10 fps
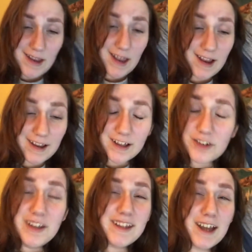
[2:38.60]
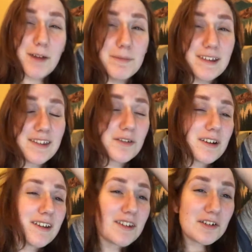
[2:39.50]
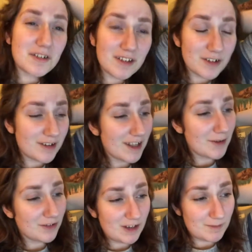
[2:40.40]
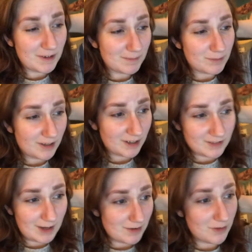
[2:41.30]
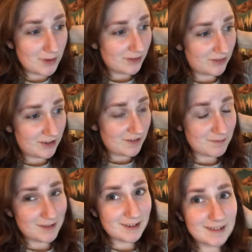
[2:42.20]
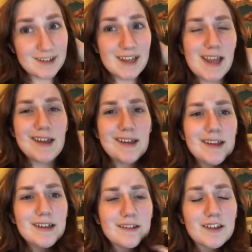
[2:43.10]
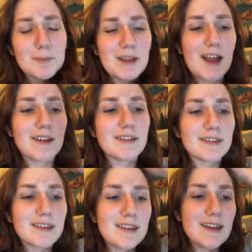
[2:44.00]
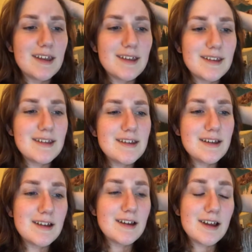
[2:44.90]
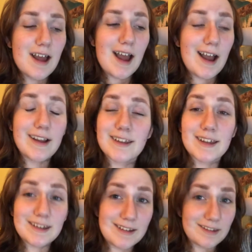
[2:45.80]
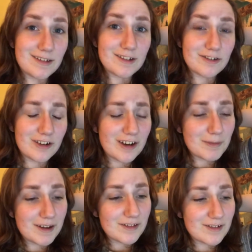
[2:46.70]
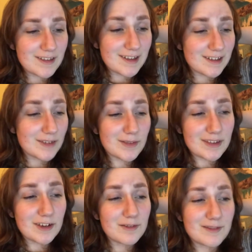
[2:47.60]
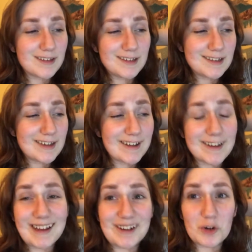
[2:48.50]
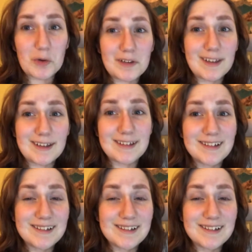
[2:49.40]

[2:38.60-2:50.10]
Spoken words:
I actually got my story done earlier today, which gave me plenty of time to do other stuff, but let's be honest. I get easily distracted by other things, so instead of taking an early